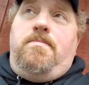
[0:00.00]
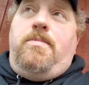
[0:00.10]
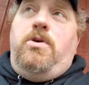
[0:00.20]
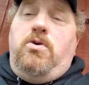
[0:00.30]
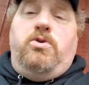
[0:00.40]

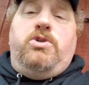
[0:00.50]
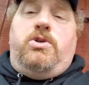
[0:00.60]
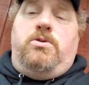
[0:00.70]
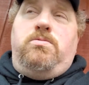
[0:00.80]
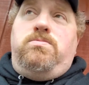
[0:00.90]

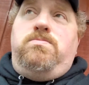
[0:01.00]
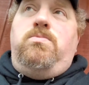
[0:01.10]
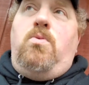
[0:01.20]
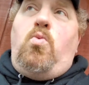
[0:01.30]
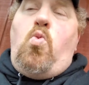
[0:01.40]
use
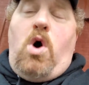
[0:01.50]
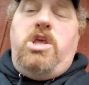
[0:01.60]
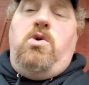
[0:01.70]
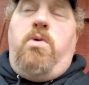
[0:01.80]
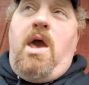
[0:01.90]
what
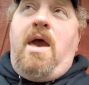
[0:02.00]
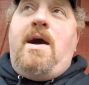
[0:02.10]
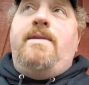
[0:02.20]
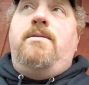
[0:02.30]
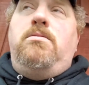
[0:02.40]
you
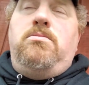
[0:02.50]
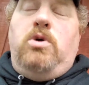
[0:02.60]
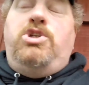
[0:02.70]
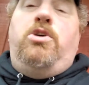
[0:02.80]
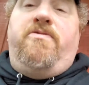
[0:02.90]

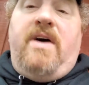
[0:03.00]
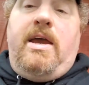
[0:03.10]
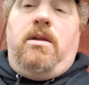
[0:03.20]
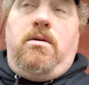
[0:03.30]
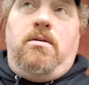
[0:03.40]
could
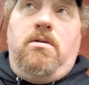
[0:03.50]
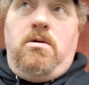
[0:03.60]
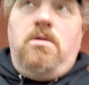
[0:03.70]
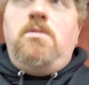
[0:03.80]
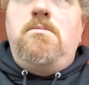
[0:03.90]
find
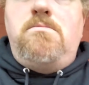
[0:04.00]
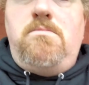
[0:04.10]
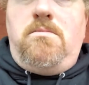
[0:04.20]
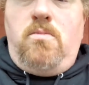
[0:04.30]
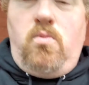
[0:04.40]

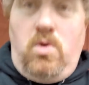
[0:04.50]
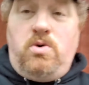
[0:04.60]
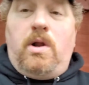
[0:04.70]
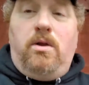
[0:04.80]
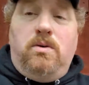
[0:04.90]
when you
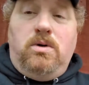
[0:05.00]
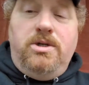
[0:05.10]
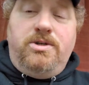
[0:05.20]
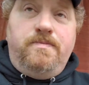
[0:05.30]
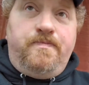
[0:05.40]
went out in the
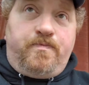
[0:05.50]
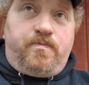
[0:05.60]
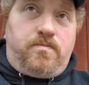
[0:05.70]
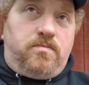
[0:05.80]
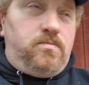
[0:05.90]
woods.
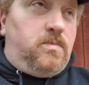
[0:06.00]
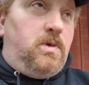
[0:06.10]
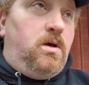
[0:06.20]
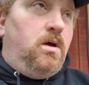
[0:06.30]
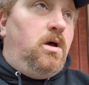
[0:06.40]

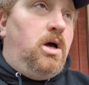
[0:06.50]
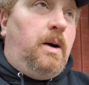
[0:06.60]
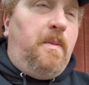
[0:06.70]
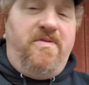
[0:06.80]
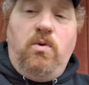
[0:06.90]

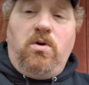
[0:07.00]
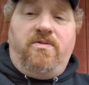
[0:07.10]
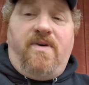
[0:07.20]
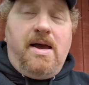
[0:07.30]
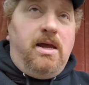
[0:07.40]
If you were
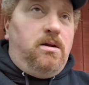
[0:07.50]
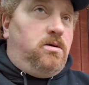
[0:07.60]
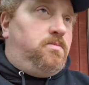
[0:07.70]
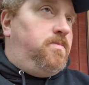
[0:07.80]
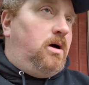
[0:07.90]
to
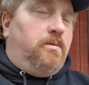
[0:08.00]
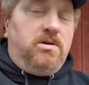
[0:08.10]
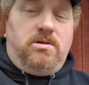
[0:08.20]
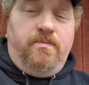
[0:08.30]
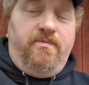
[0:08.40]
find
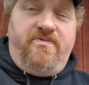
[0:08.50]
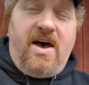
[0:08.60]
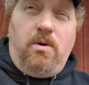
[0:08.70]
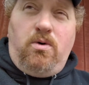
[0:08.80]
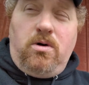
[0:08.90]
some
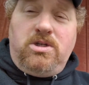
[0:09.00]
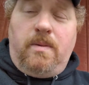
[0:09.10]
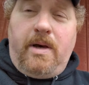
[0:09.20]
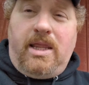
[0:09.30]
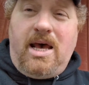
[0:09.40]
fatwood or
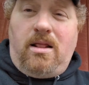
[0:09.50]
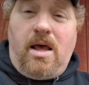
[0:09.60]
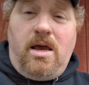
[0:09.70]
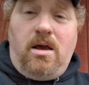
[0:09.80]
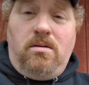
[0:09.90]
something like that
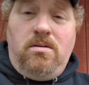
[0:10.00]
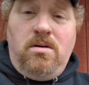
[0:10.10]
laying,